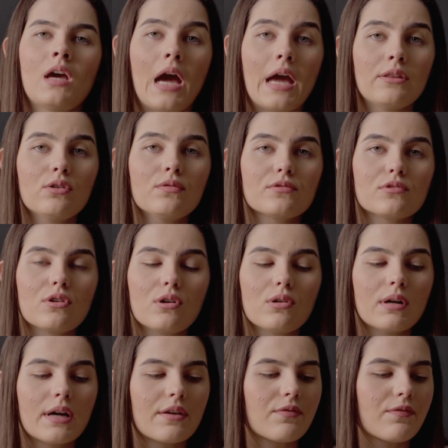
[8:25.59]
And overall,
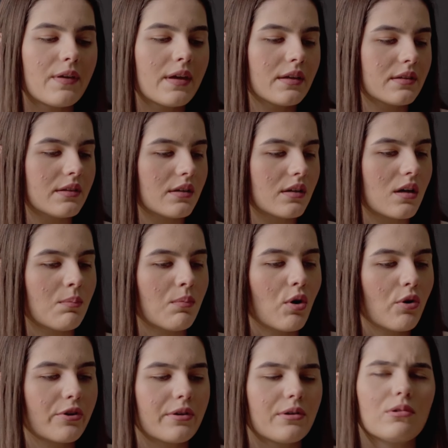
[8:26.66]
I think the
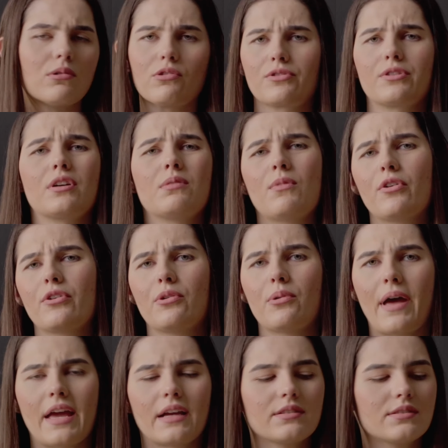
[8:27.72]
Komodo or the Komodo
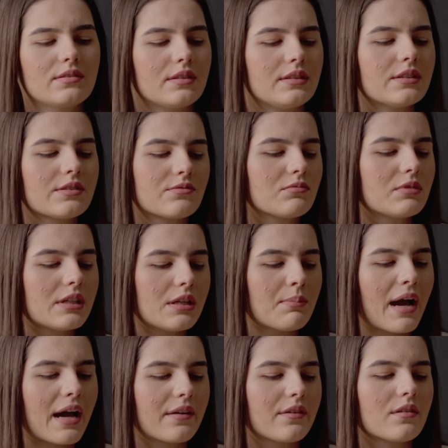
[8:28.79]
X, it doesn't really
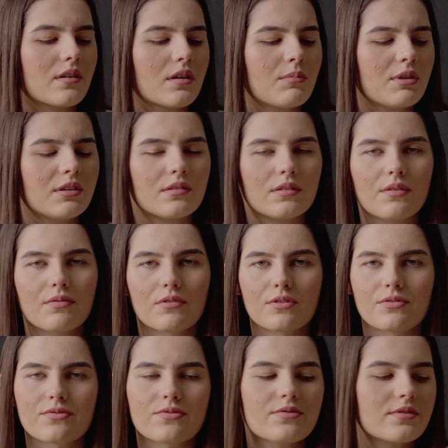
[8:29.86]
matter. I mean, the
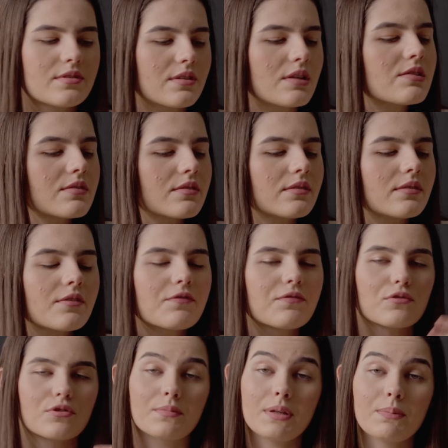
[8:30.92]
difference isn't,
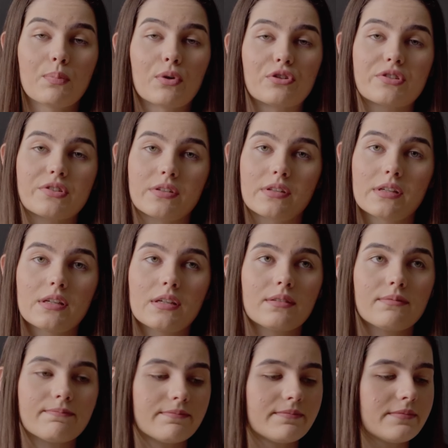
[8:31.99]
for me personally,
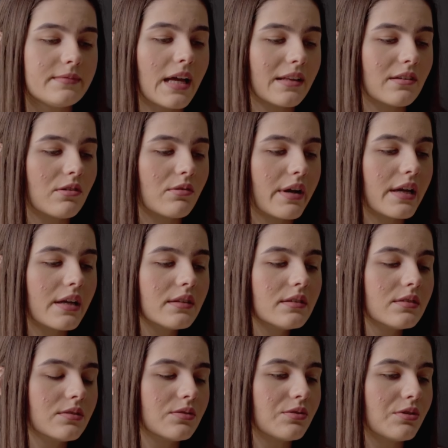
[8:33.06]
that great
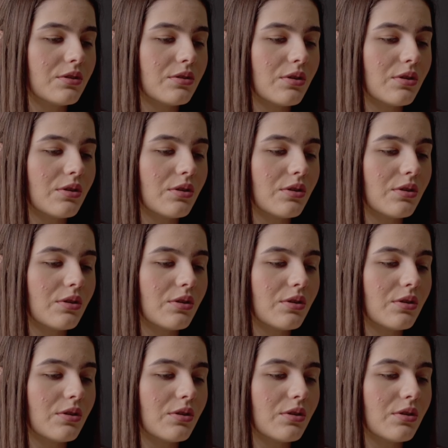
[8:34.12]
to,